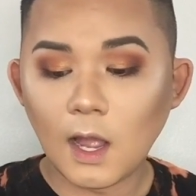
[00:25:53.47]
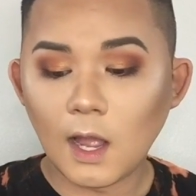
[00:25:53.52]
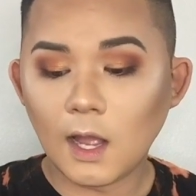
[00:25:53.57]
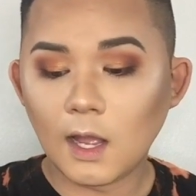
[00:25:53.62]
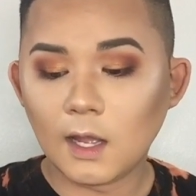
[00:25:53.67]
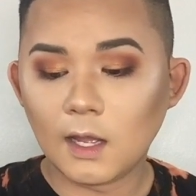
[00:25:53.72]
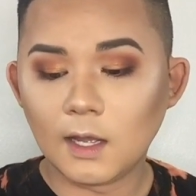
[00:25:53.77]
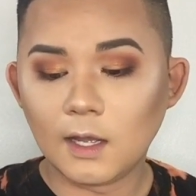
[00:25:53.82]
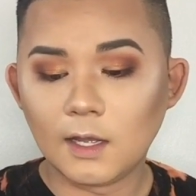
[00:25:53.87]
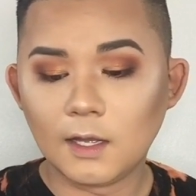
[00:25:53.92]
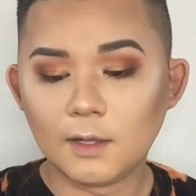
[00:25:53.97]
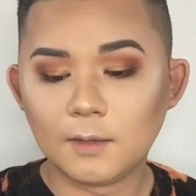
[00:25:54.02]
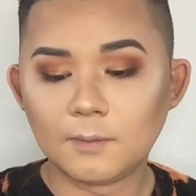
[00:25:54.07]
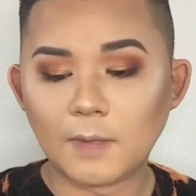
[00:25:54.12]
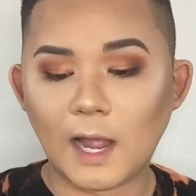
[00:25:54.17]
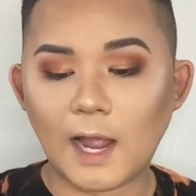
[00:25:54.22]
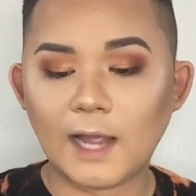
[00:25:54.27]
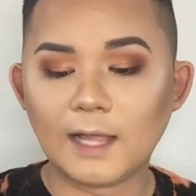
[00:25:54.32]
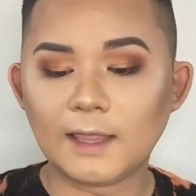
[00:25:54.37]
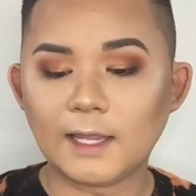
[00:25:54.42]

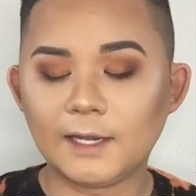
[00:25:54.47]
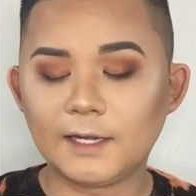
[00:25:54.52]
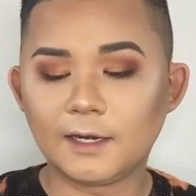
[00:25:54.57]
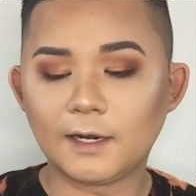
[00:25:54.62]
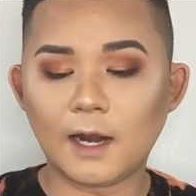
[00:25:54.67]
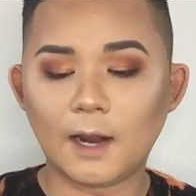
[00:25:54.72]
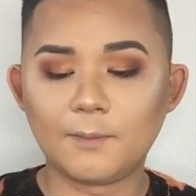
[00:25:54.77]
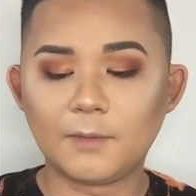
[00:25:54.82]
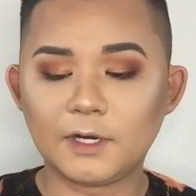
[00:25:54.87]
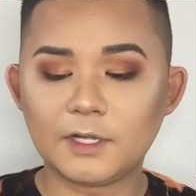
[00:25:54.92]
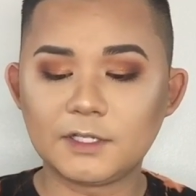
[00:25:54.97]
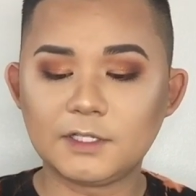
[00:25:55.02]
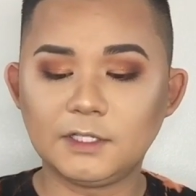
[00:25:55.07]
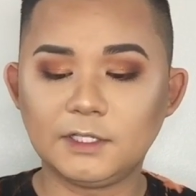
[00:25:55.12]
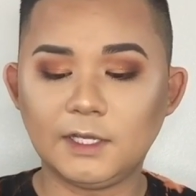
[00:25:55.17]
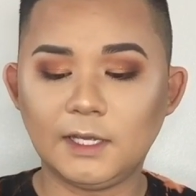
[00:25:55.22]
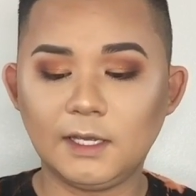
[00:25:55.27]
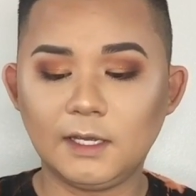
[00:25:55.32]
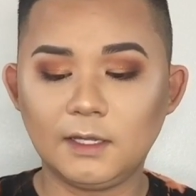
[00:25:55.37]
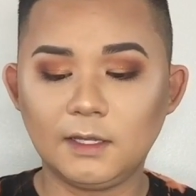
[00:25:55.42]
Eyeliner. I'm going to
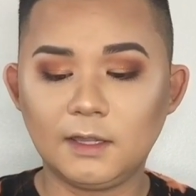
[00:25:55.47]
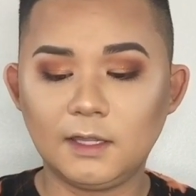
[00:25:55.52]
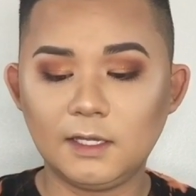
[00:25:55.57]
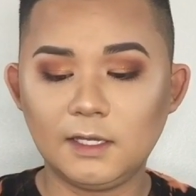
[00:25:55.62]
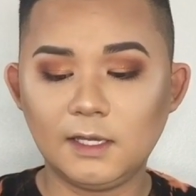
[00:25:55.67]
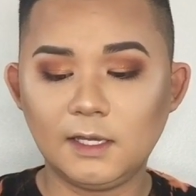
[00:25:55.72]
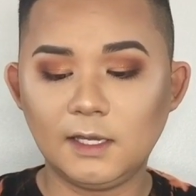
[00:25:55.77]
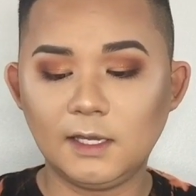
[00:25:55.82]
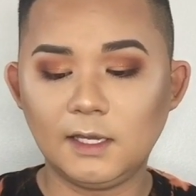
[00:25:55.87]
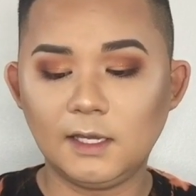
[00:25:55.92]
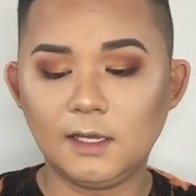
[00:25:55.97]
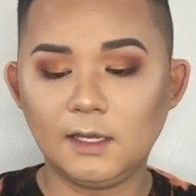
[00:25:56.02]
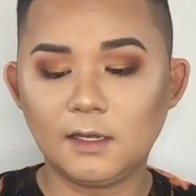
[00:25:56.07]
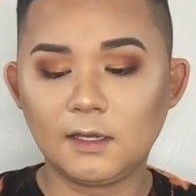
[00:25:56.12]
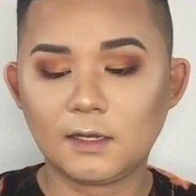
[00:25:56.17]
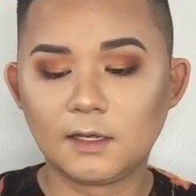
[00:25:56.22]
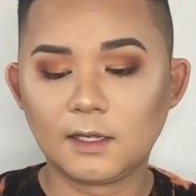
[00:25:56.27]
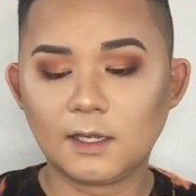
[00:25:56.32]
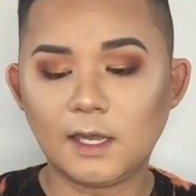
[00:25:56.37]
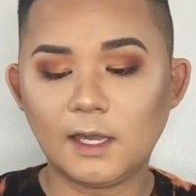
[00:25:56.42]
take the
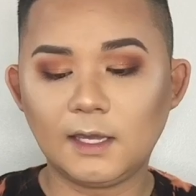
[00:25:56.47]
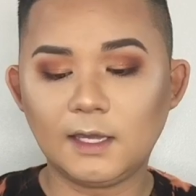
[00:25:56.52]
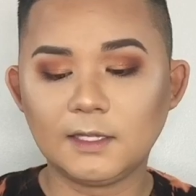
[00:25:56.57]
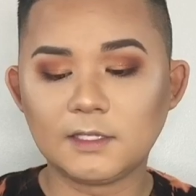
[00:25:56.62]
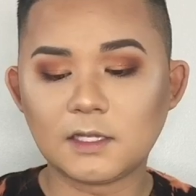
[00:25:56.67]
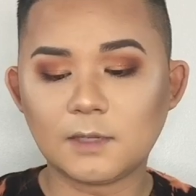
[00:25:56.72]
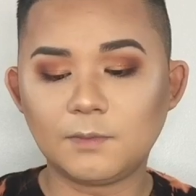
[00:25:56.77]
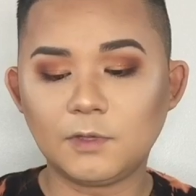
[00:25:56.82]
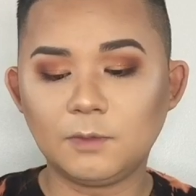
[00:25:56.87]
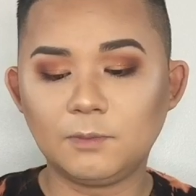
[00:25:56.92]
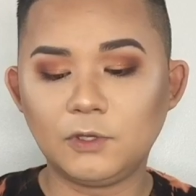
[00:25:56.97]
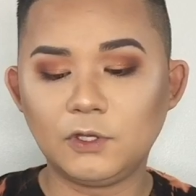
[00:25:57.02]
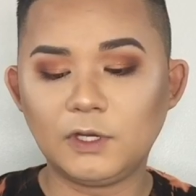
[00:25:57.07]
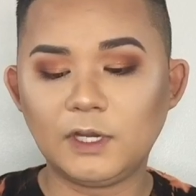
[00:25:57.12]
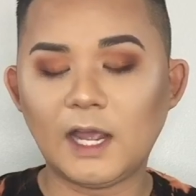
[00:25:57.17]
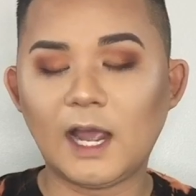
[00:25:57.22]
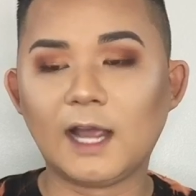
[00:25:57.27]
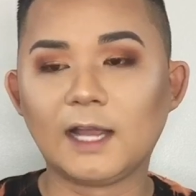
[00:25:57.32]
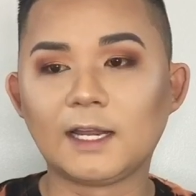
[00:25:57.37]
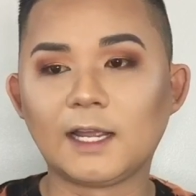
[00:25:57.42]
KKW
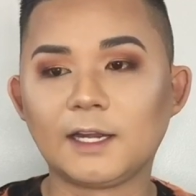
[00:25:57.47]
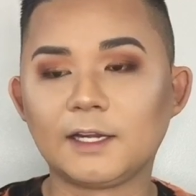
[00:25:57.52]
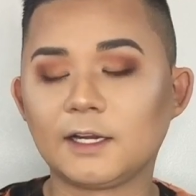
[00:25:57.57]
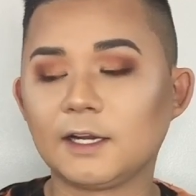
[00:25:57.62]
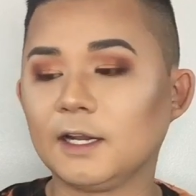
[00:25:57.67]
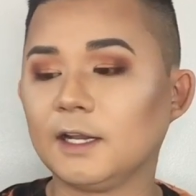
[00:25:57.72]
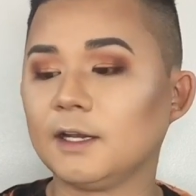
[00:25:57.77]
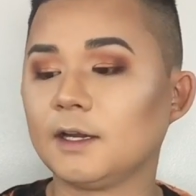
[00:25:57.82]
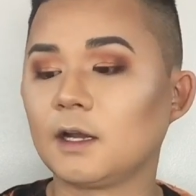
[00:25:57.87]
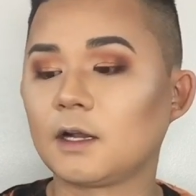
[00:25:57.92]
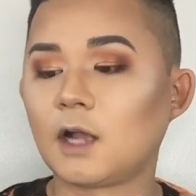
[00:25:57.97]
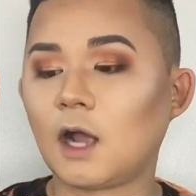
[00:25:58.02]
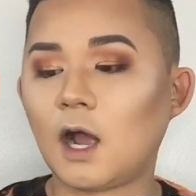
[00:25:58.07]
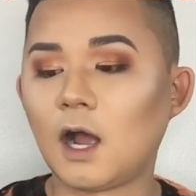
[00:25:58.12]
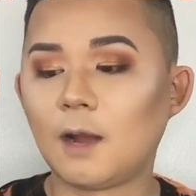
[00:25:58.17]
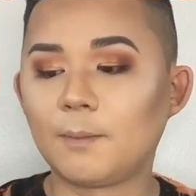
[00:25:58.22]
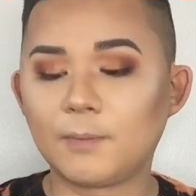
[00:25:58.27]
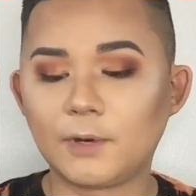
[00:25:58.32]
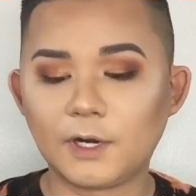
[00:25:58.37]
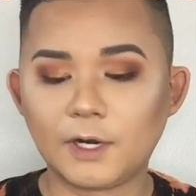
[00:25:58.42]
Beauty eyeliner in
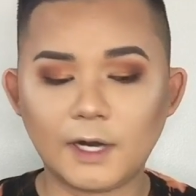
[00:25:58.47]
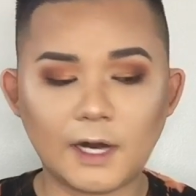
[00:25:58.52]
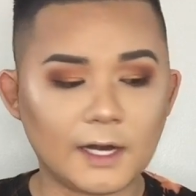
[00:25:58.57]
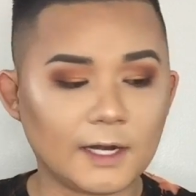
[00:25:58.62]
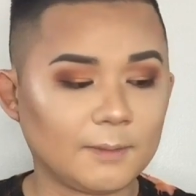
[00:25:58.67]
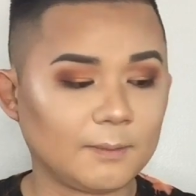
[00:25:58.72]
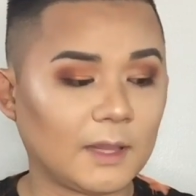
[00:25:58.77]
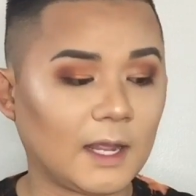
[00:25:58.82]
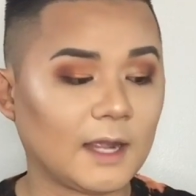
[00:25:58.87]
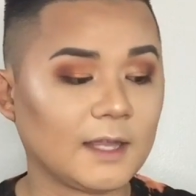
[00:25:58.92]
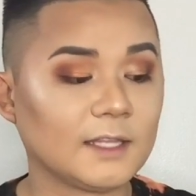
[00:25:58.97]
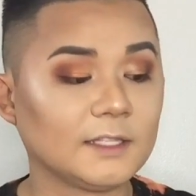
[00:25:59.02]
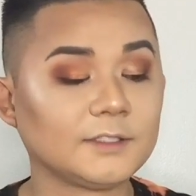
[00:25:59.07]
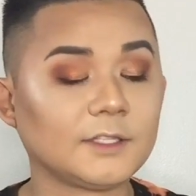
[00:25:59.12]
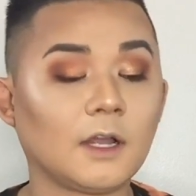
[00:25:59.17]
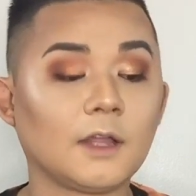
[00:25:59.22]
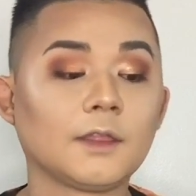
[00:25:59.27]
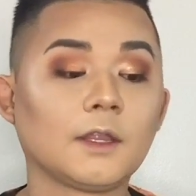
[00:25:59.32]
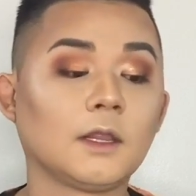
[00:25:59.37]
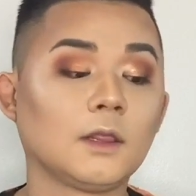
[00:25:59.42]
copper and apply this
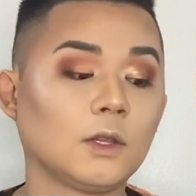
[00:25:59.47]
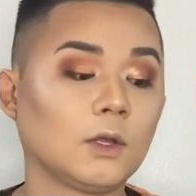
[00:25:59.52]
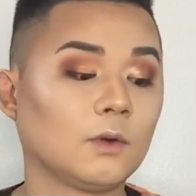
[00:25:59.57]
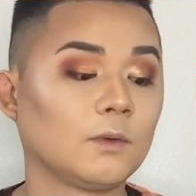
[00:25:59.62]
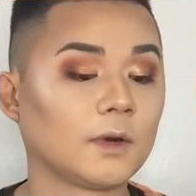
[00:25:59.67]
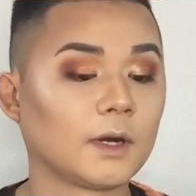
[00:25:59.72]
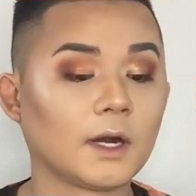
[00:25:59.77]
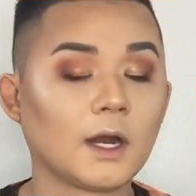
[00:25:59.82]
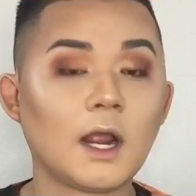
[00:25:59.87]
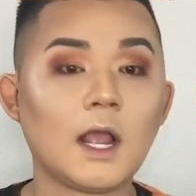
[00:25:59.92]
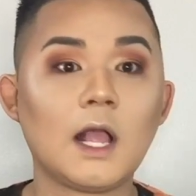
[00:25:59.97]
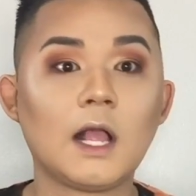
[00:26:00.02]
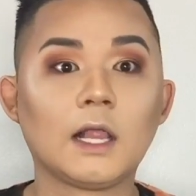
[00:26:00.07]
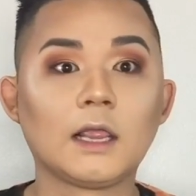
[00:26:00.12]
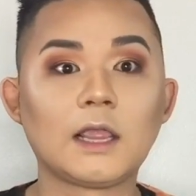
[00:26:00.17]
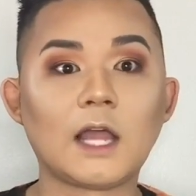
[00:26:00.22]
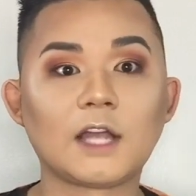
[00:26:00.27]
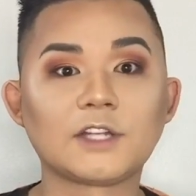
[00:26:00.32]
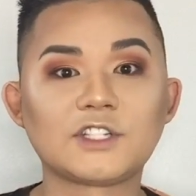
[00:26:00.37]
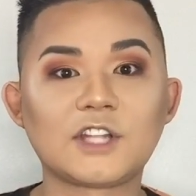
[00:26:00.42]
on the lower
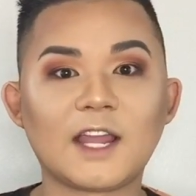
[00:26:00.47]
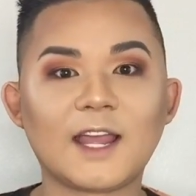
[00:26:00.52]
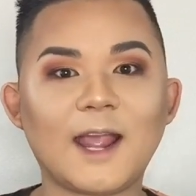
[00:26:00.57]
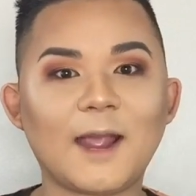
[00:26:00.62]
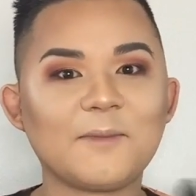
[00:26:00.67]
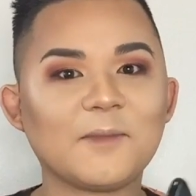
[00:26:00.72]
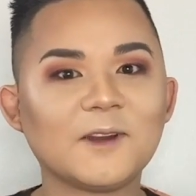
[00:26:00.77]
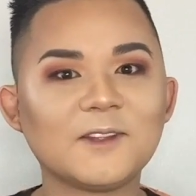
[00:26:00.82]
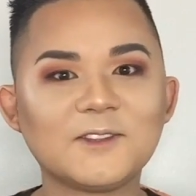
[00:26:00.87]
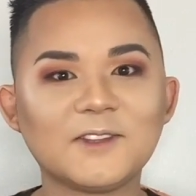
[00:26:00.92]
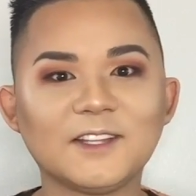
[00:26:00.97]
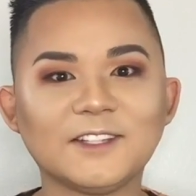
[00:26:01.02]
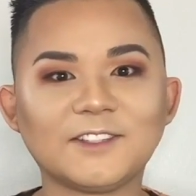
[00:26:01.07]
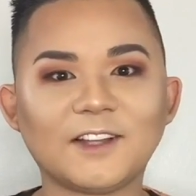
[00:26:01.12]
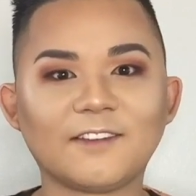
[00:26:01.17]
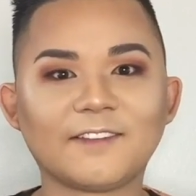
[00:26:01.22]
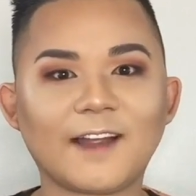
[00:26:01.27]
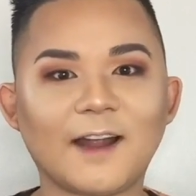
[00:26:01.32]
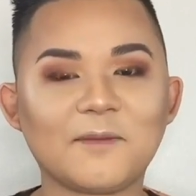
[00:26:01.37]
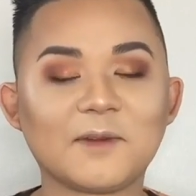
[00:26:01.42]
lash line. I'm going to do this
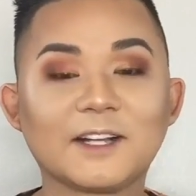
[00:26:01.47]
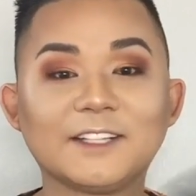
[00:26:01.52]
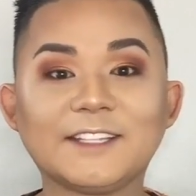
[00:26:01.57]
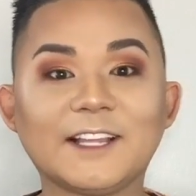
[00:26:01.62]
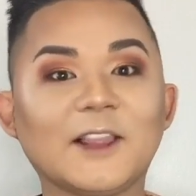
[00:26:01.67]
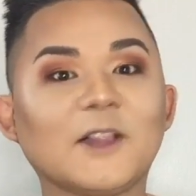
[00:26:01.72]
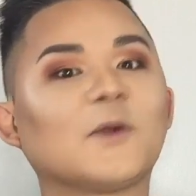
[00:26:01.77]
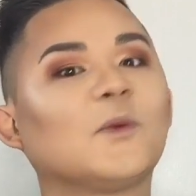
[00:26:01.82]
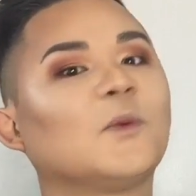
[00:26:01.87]
off camera because I look